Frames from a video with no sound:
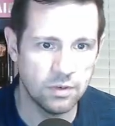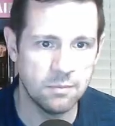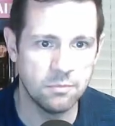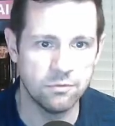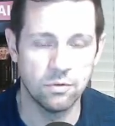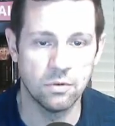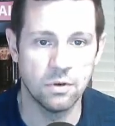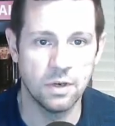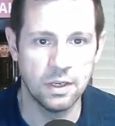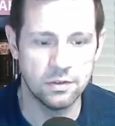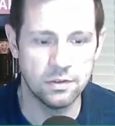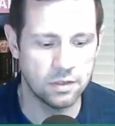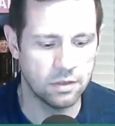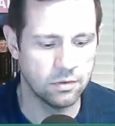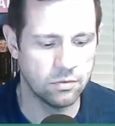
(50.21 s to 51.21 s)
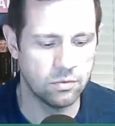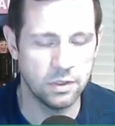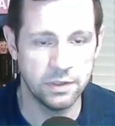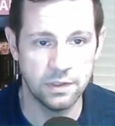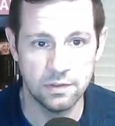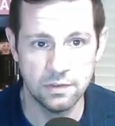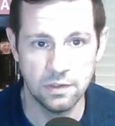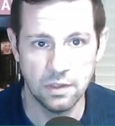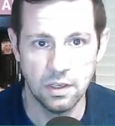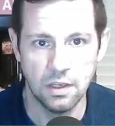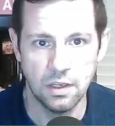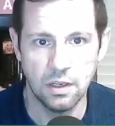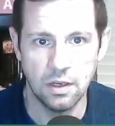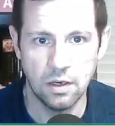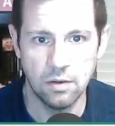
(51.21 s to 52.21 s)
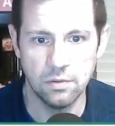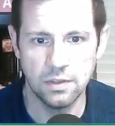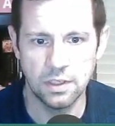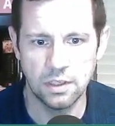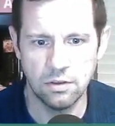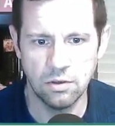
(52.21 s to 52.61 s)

before I started recording this, I was like, you know